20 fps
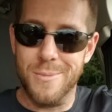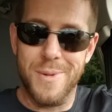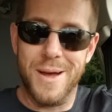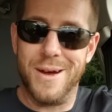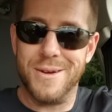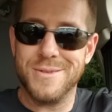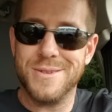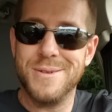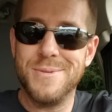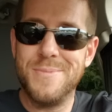
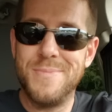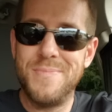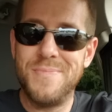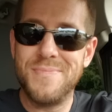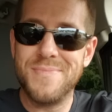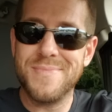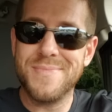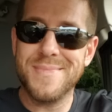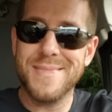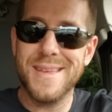about.
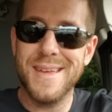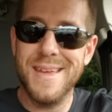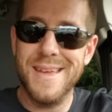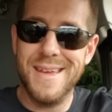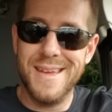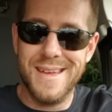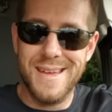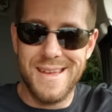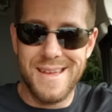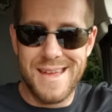
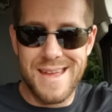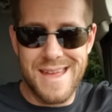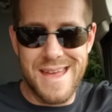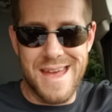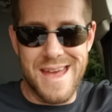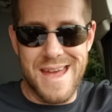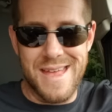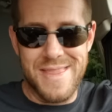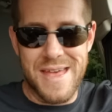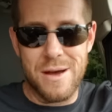
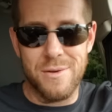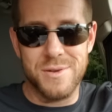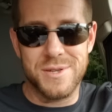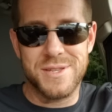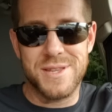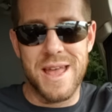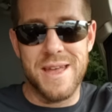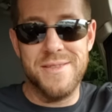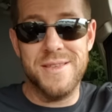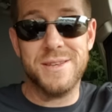And
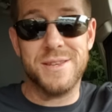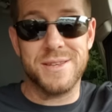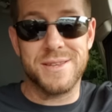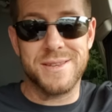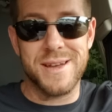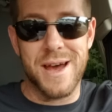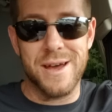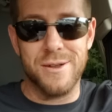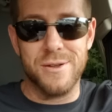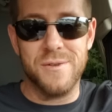this is
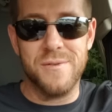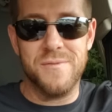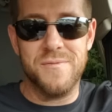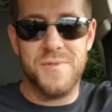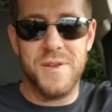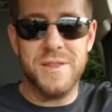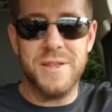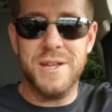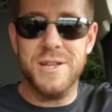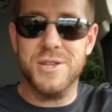titled,
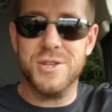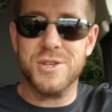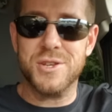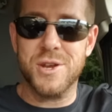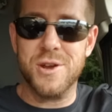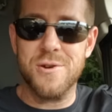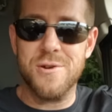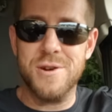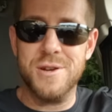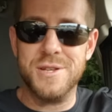Feeling
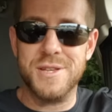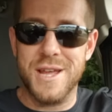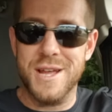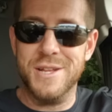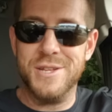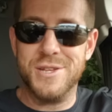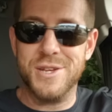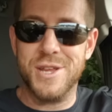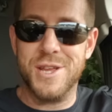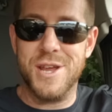Discouraged,
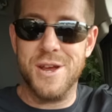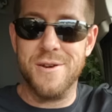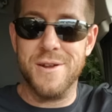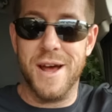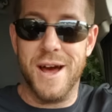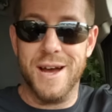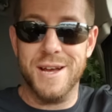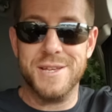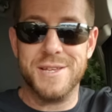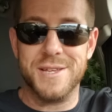Insecure,
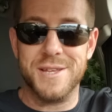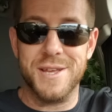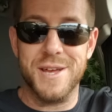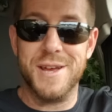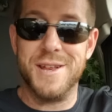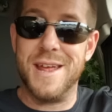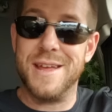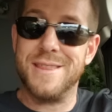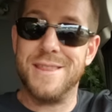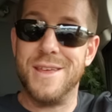and
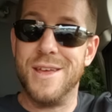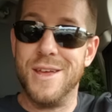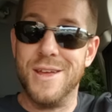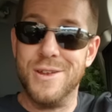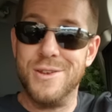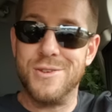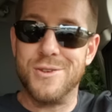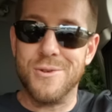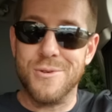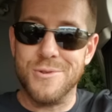Isolated at the
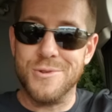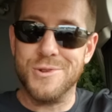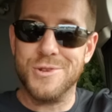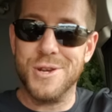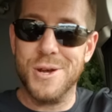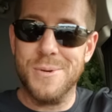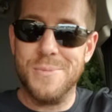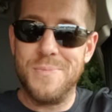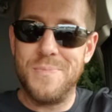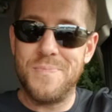
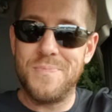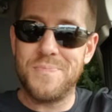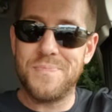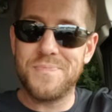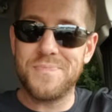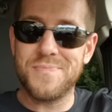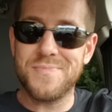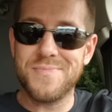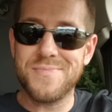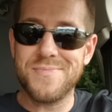Internship.
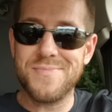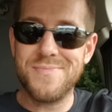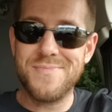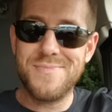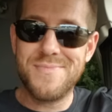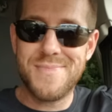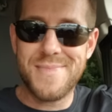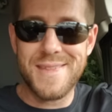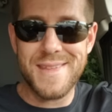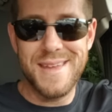
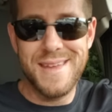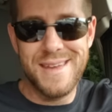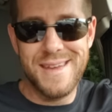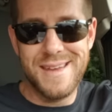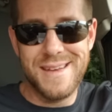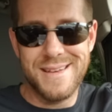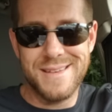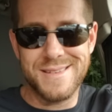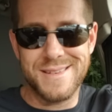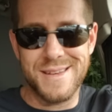
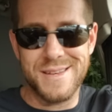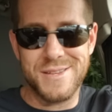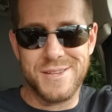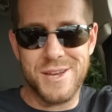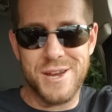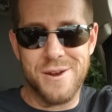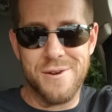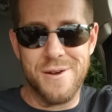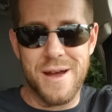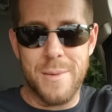Says
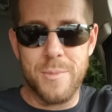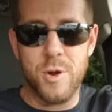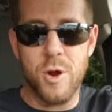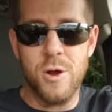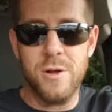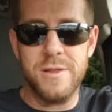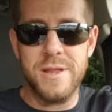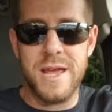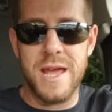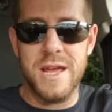here, I'm
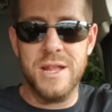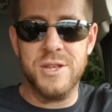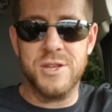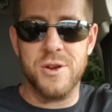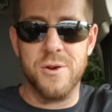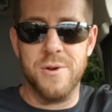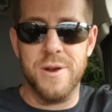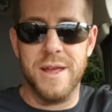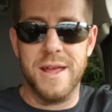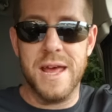currently
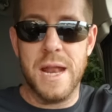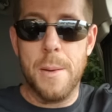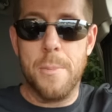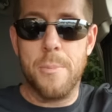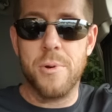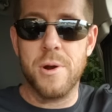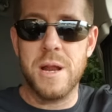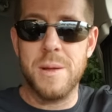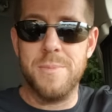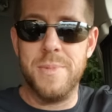interning at a
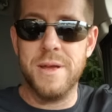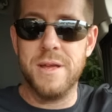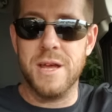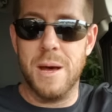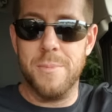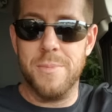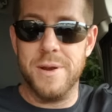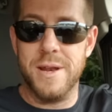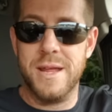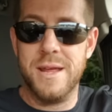pretty big
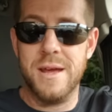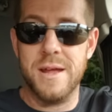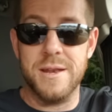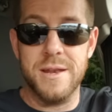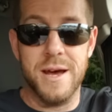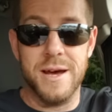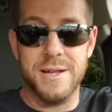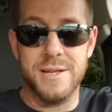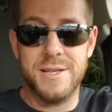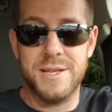company,
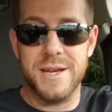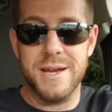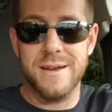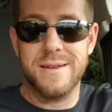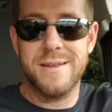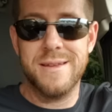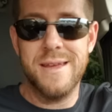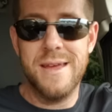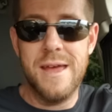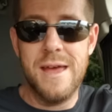
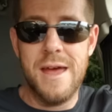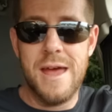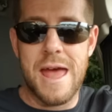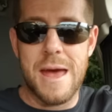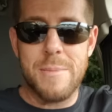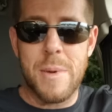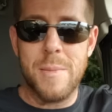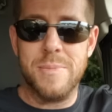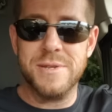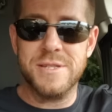non-tech,
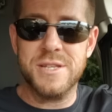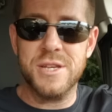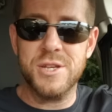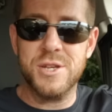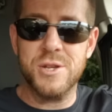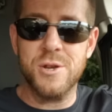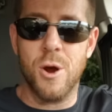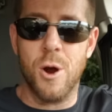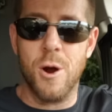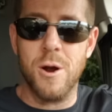and my
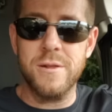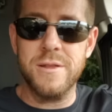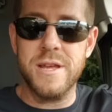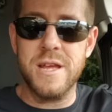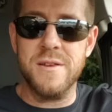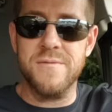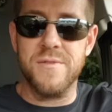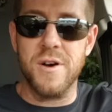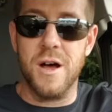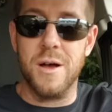position
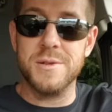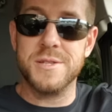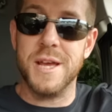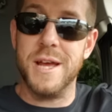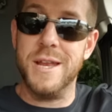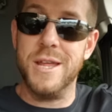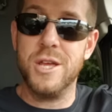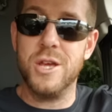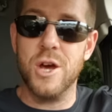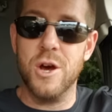hardly involves
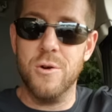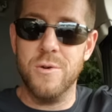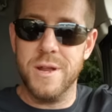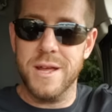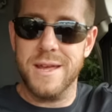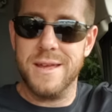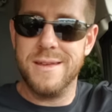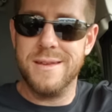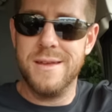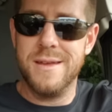any coding,